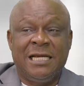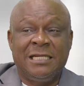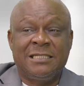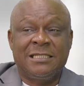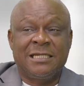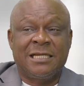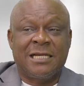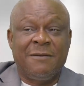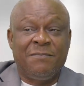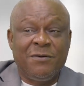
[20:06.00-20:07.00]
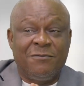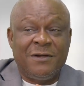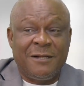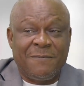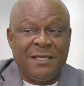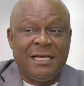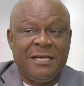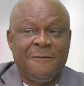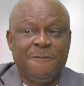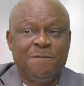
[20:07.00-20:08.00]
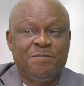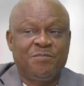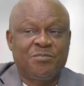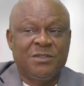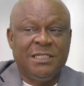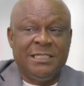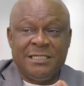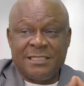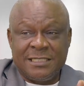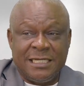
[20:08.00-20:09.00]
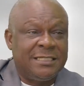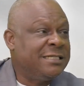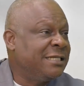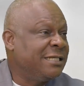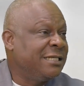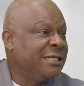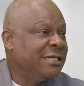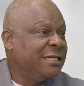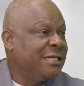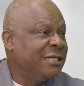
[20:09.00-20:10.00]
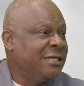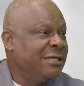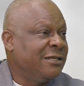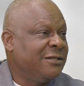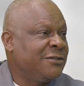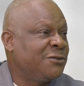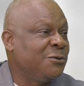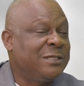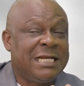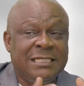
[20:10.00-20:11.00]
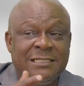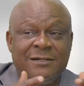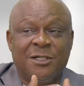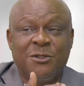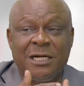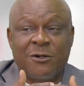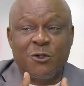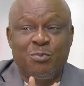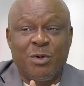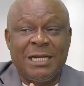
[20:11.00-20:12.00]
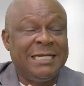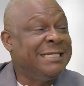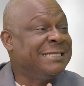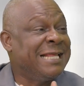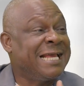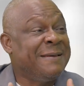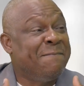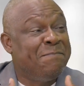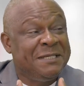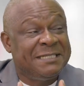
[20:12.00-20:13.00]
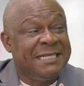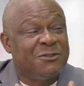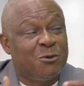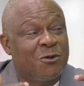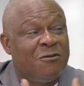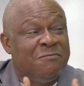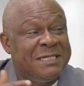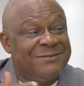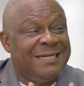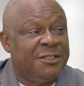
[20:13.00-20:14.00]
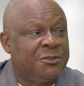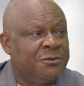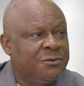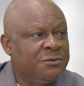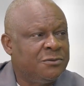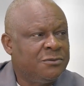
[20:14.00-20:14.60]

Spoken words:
that can be of help here is the state. So that interaction across border is like a business to government relation.